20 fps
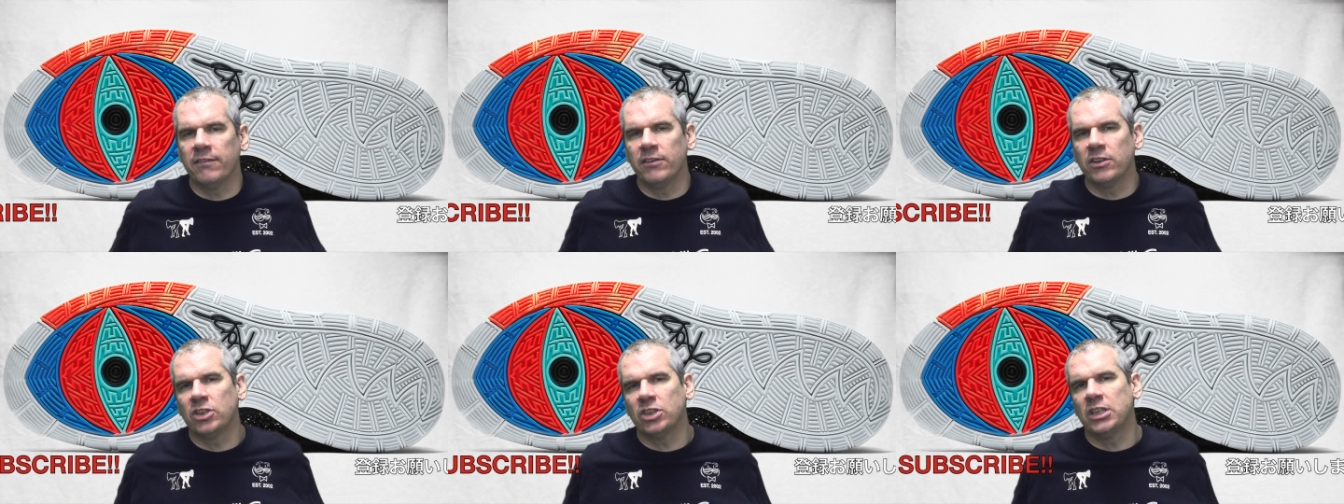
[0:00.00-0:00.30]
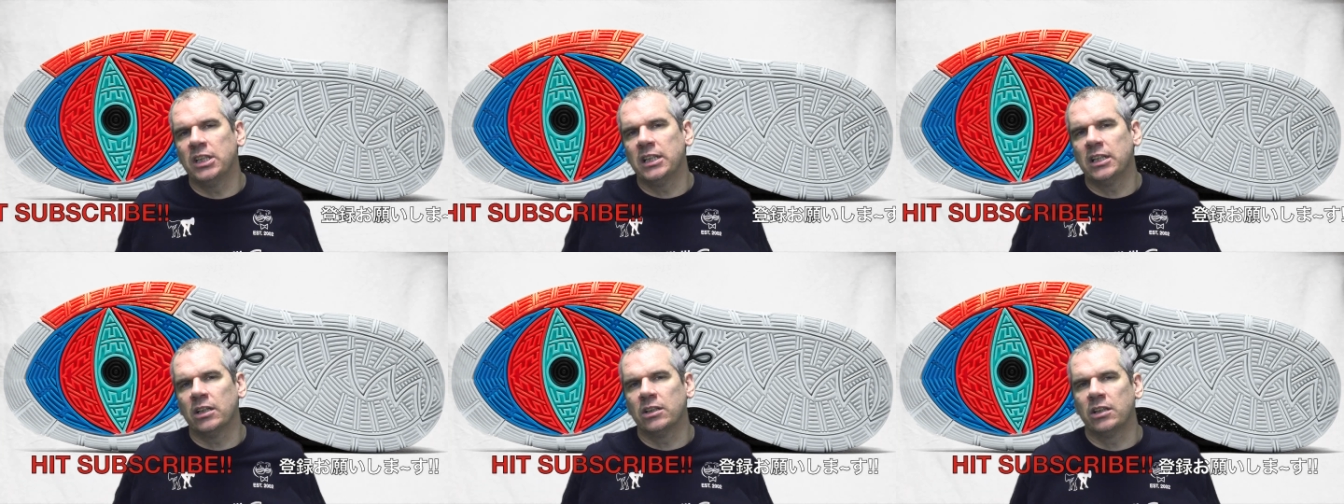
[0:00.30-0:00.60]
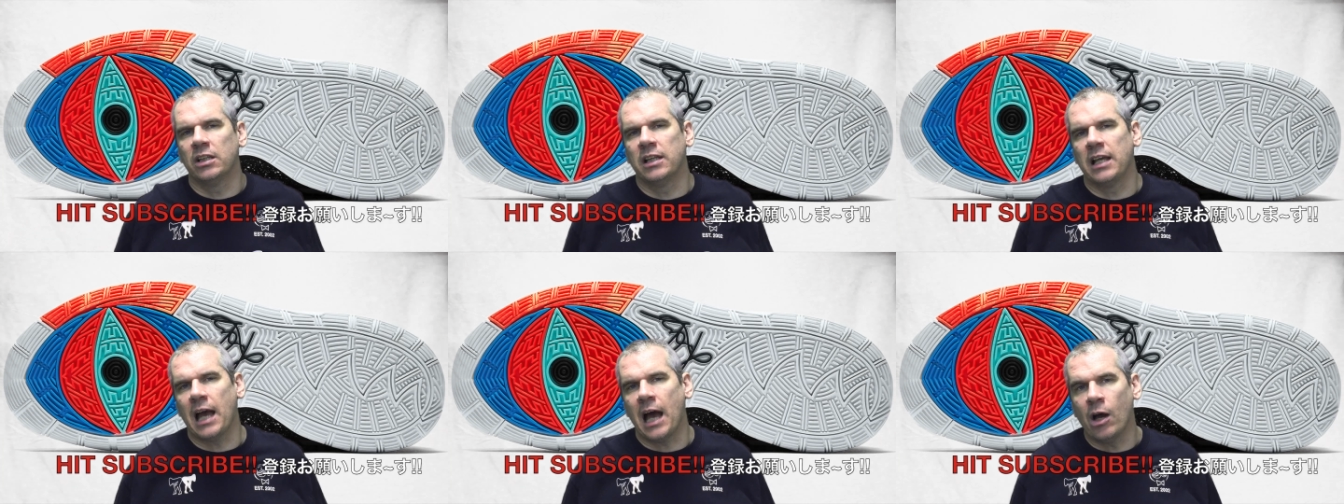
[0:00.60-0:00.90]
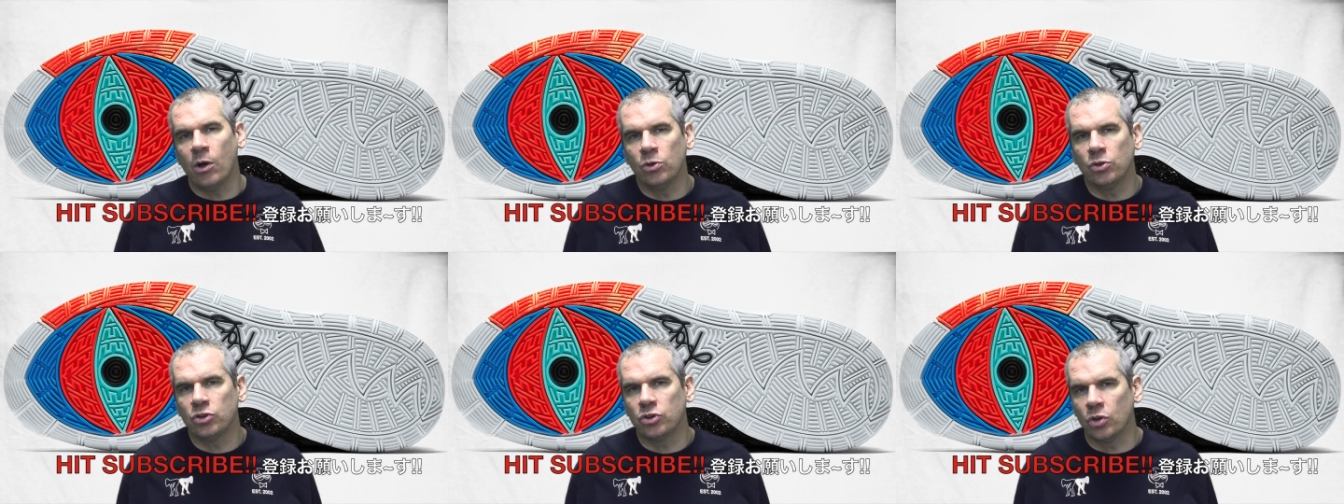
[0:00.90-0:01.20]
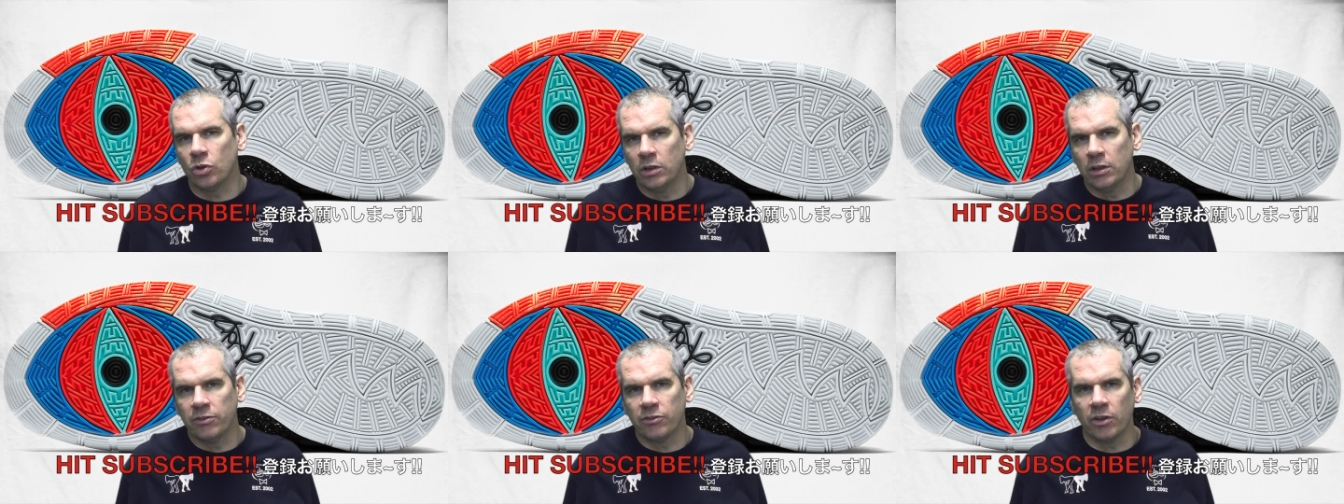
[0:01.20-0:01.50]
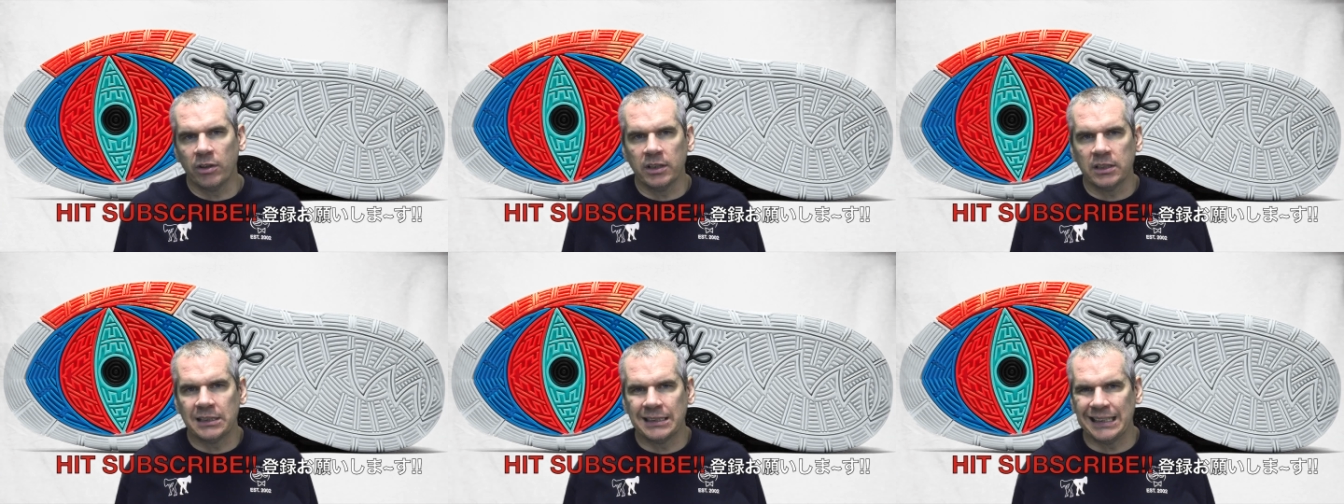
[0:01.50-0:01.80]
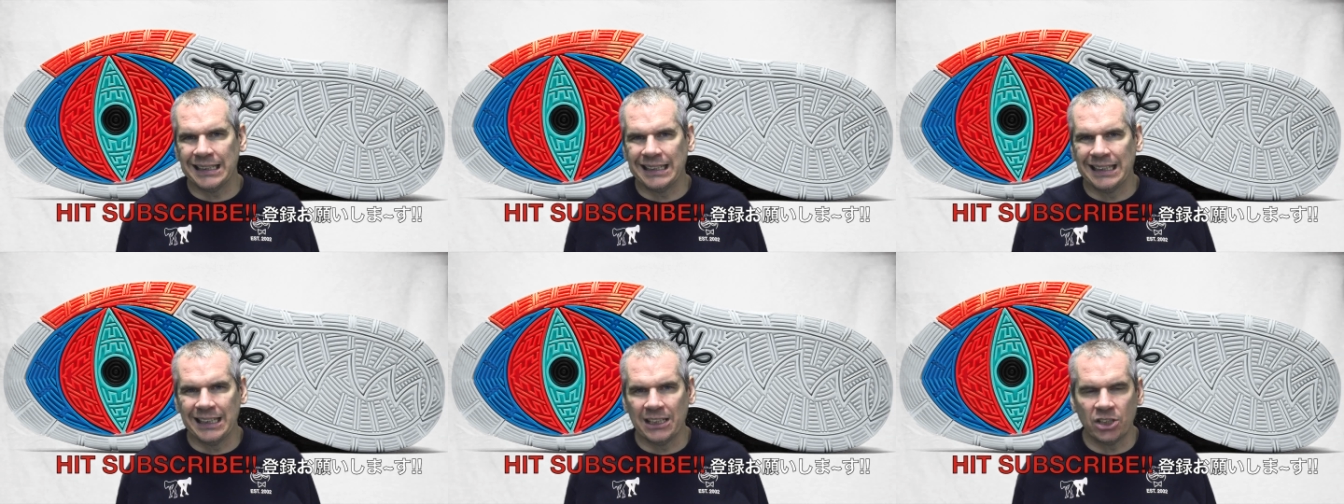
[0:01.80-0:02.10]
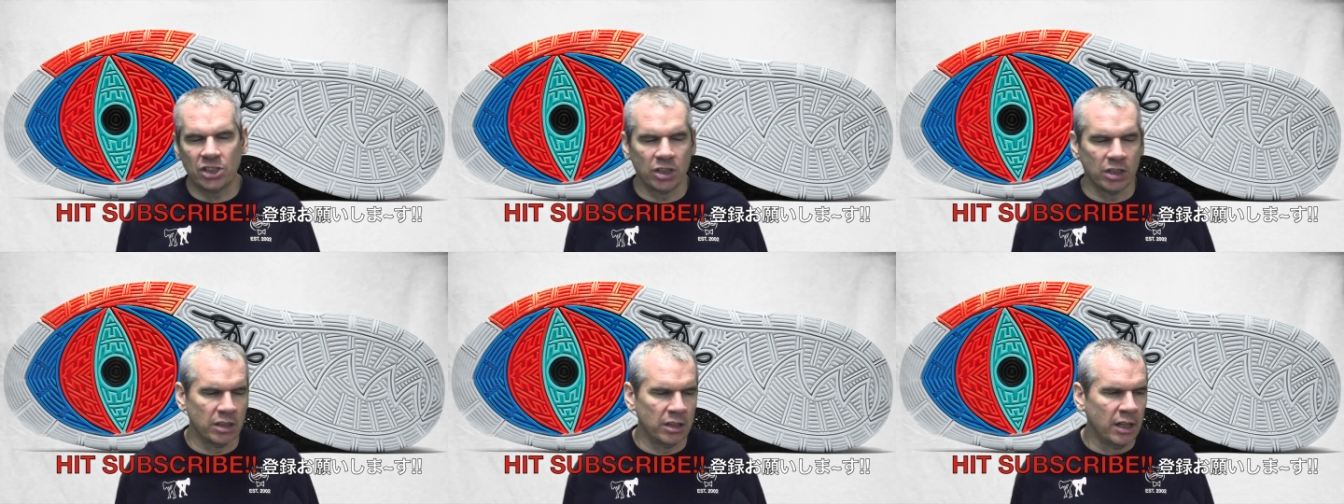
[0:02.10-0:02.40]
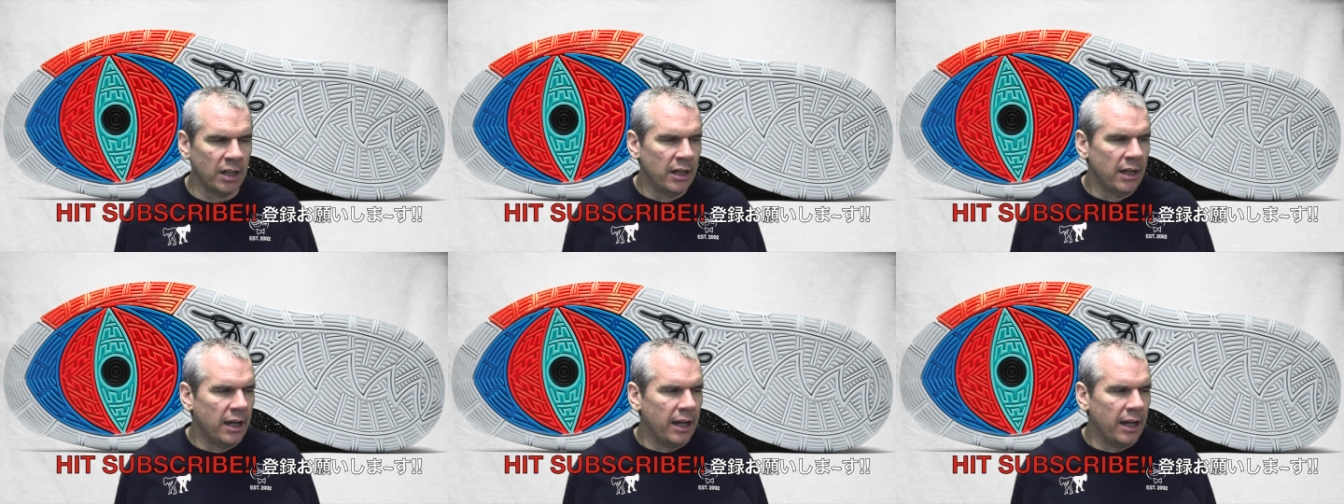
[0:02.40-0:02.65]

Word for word: of the sneaker to the outsole, you've got the signature